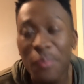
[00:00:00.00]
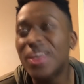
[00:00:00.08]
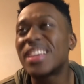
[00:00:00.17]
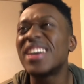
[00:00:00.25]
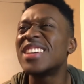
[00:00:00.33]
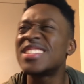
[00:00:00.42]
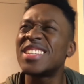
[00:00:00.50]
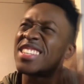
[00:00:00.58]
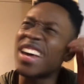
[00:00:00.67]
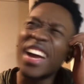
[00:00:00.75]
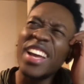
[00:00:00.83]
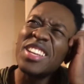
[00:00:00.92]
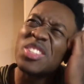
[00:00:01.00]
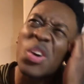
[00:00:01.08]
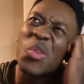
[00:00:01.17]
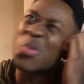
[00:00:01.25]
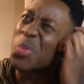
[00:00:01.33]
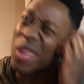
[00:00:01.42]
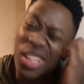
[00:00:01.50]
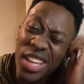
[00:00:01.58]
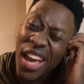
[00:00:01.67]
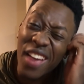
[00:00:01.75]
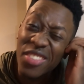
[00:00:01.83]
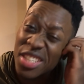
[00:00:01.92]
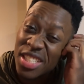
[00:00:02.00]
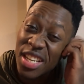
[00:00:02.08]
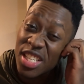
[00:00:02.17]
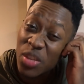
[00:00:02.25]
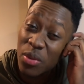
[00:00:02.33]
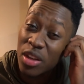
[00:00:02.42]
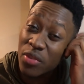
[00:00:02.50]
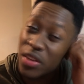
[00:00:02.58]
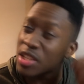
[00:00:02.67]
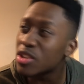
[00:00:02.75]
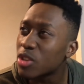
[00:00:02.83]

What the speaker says: because the Titans don't really have a chance to win the division,